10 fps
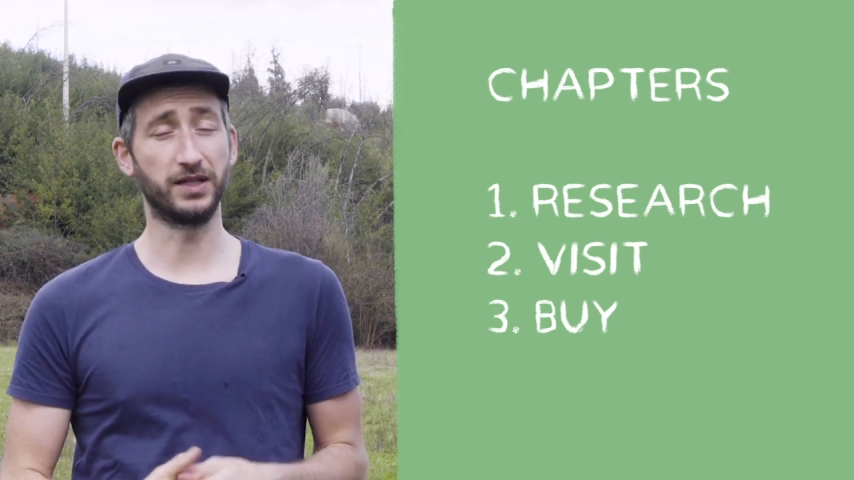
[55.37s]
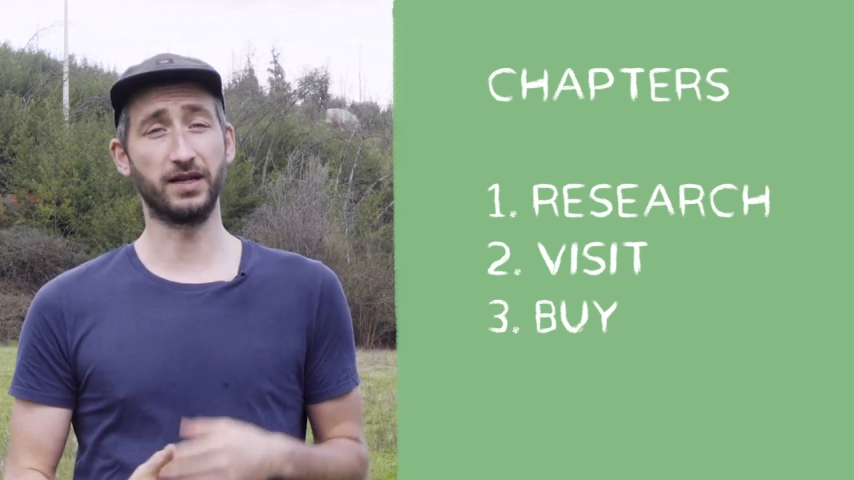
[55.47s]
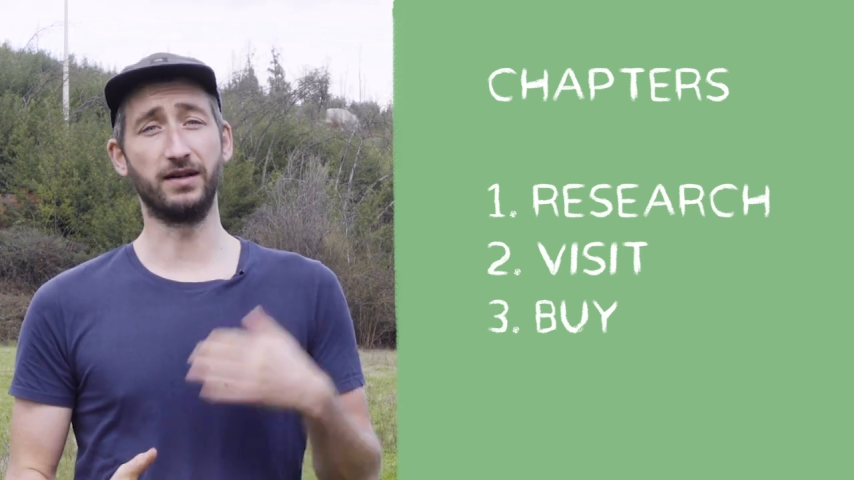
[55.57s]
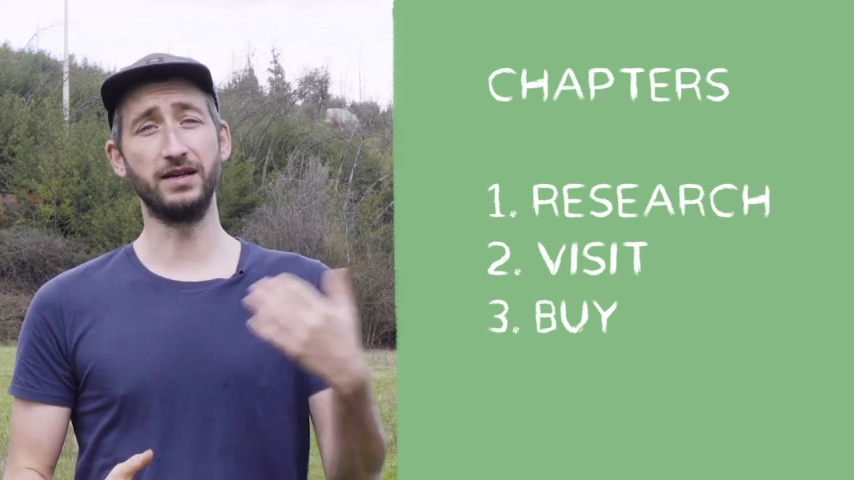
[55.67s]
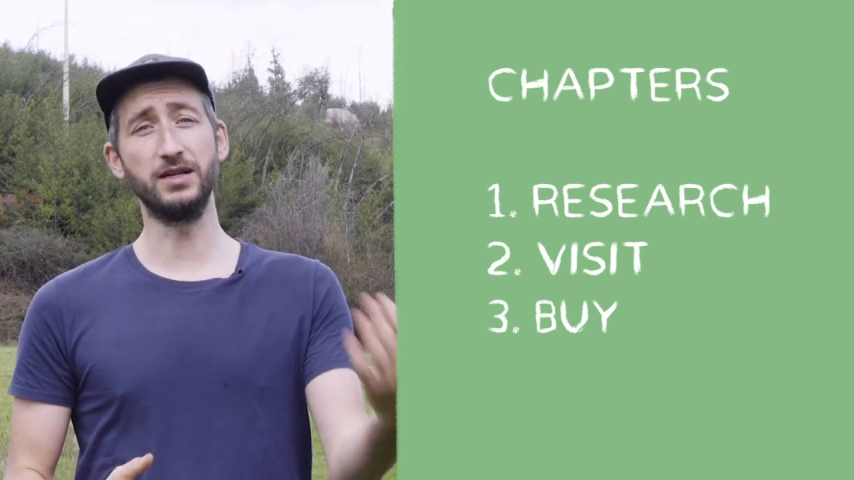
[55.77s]
what
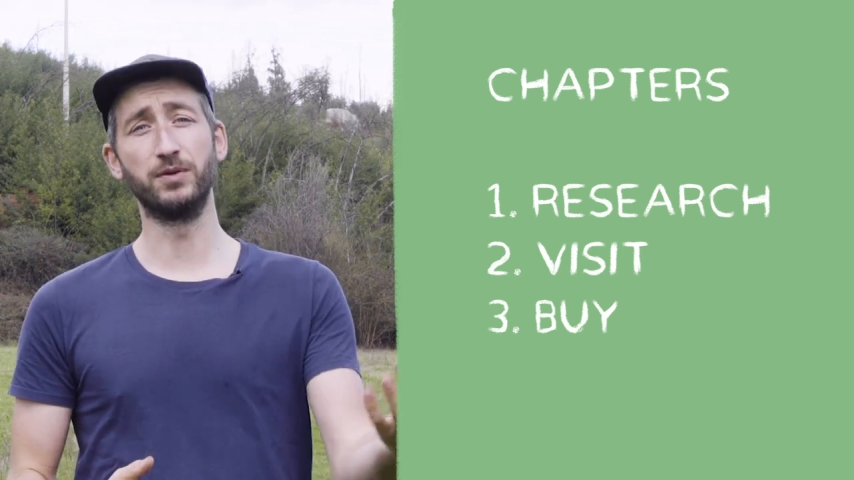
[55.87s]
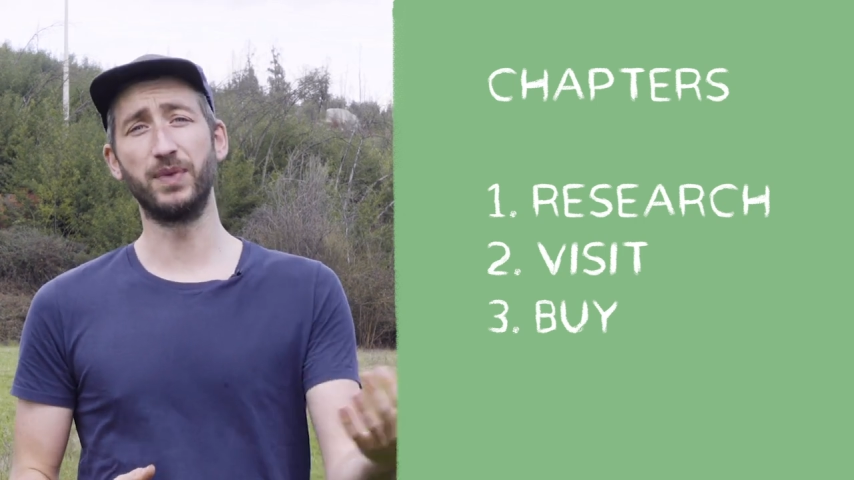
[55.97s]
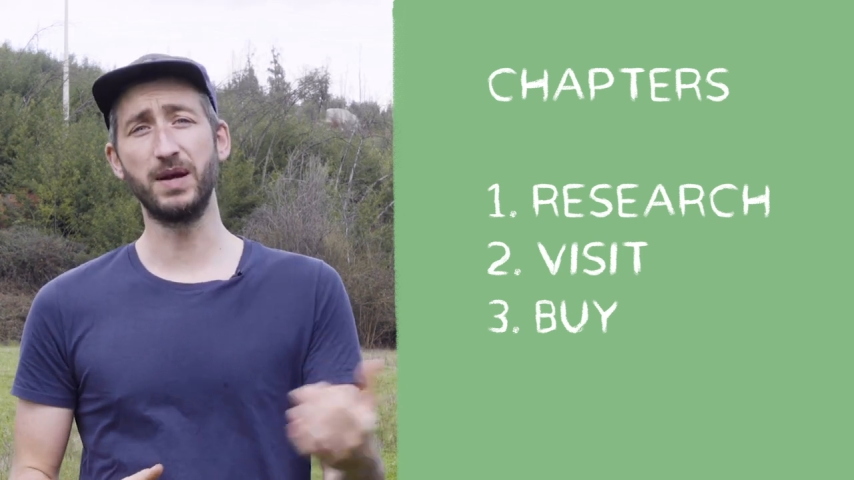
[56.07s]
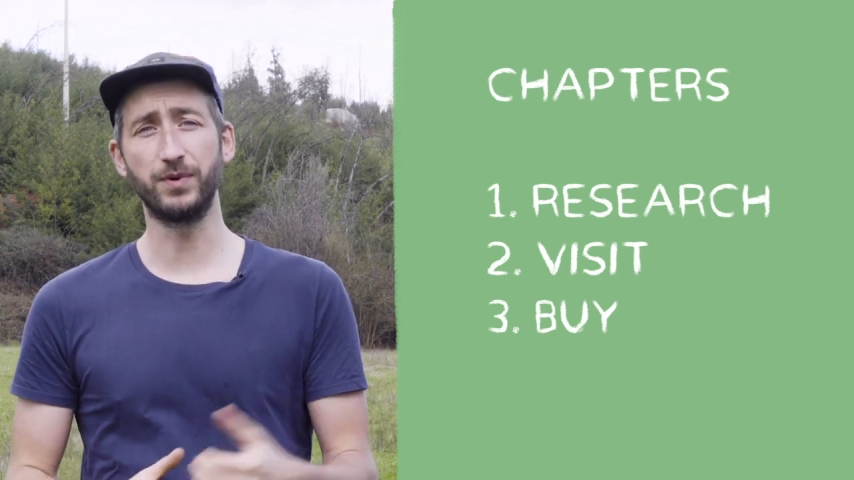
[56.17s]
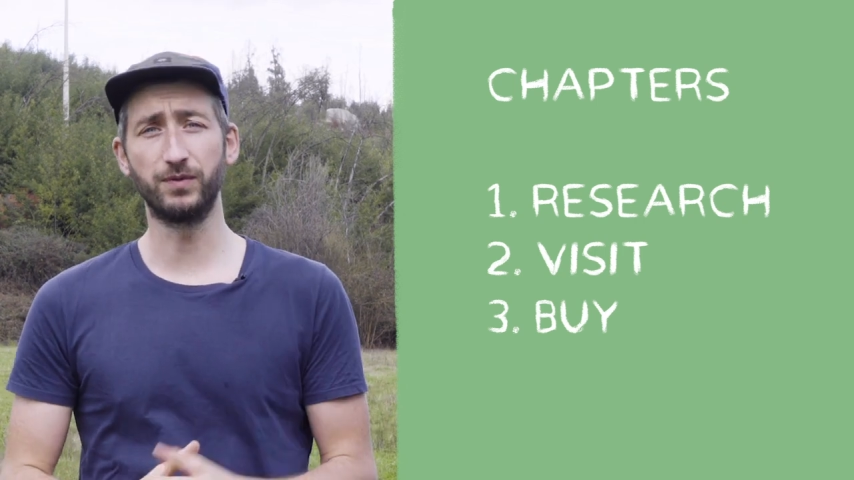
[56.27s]
kind of legal
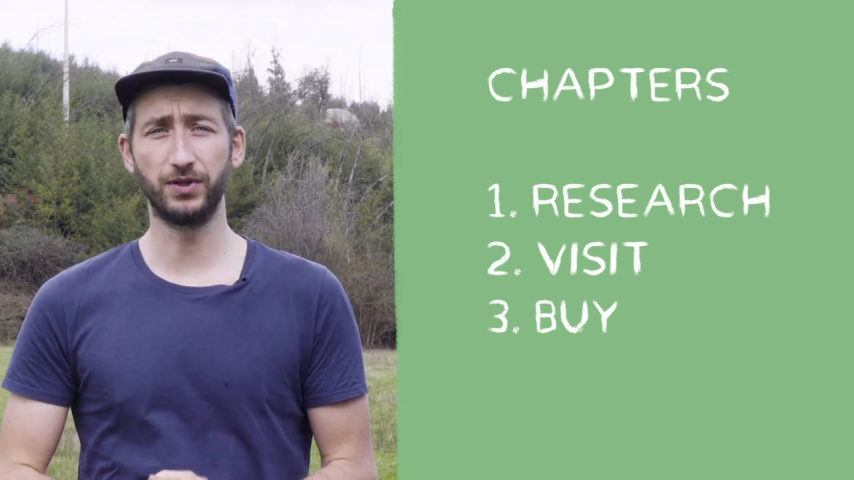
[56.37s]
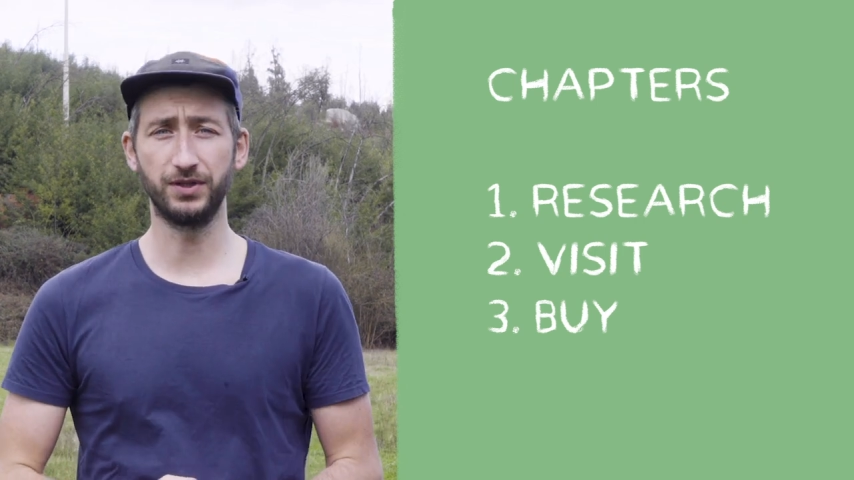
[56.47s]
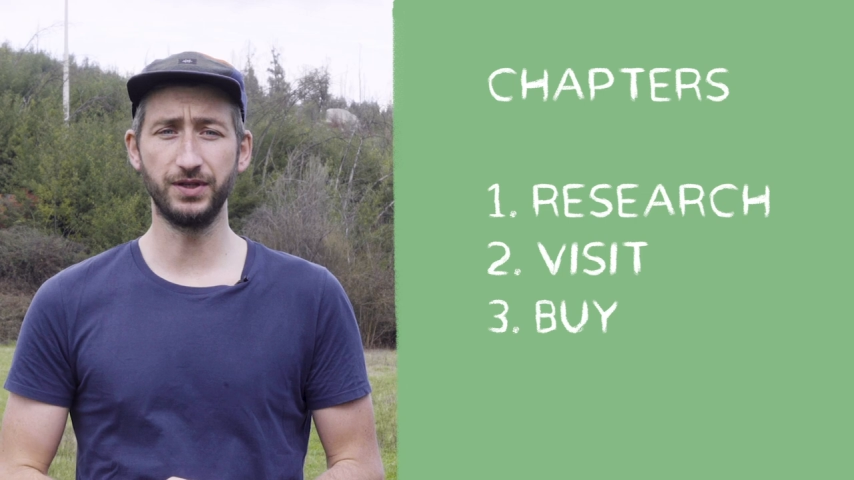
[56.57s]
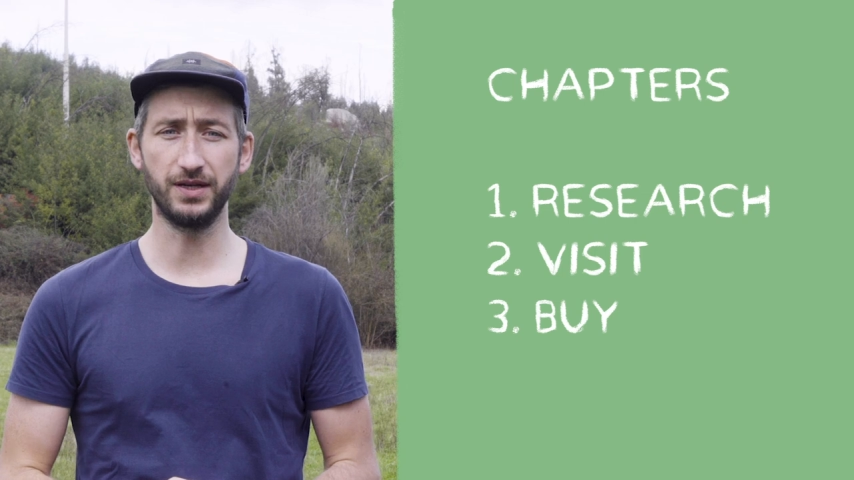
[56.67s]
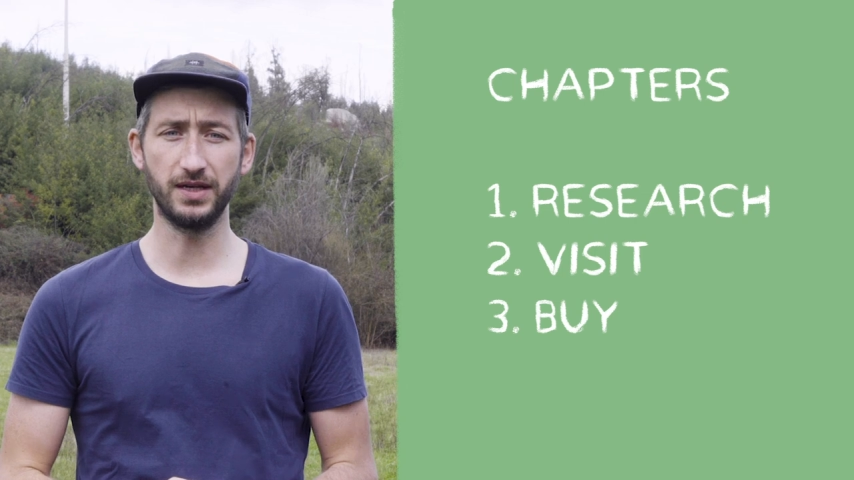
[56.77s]

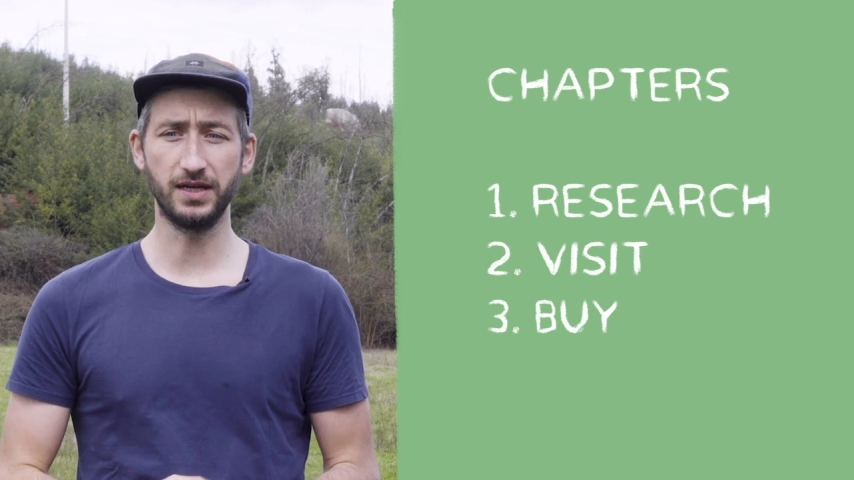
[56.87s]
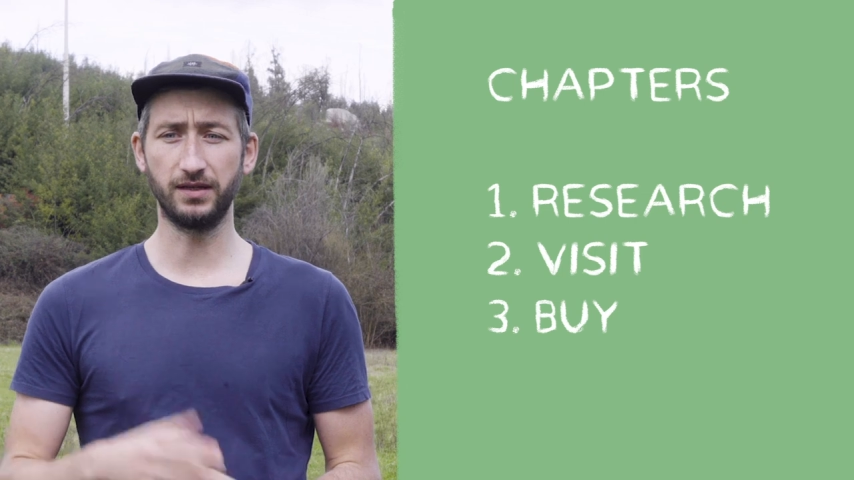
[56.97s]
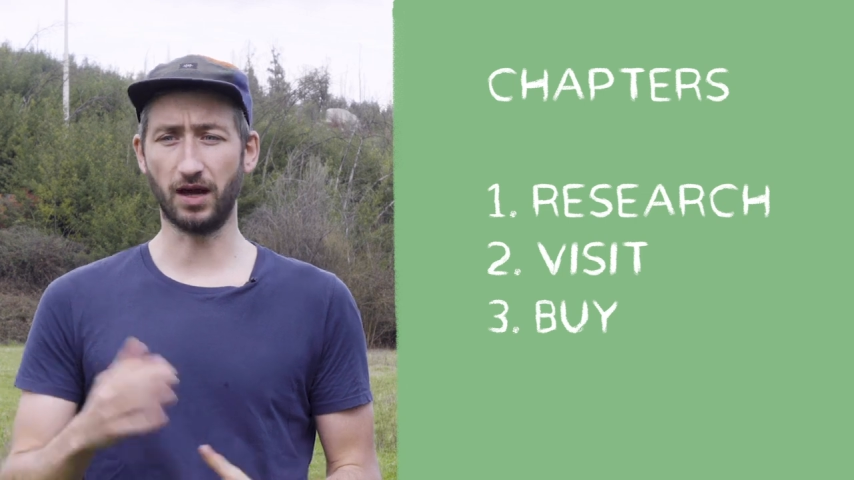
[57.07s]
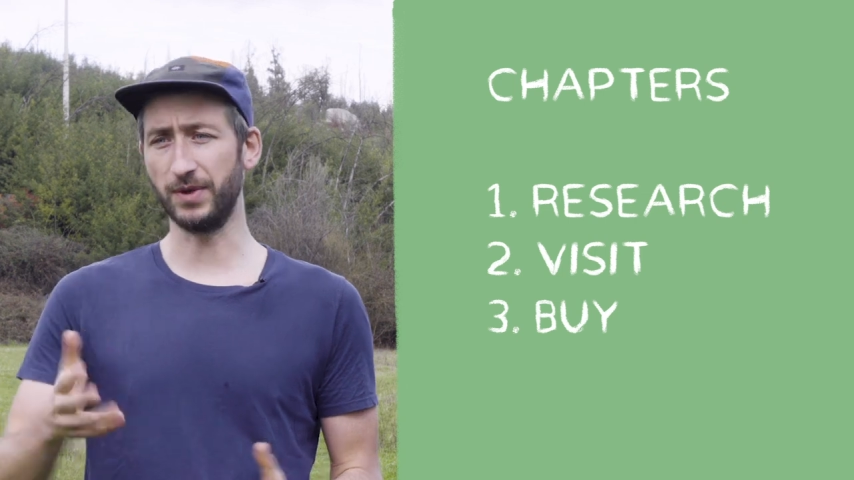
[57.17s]
paperwork do you need,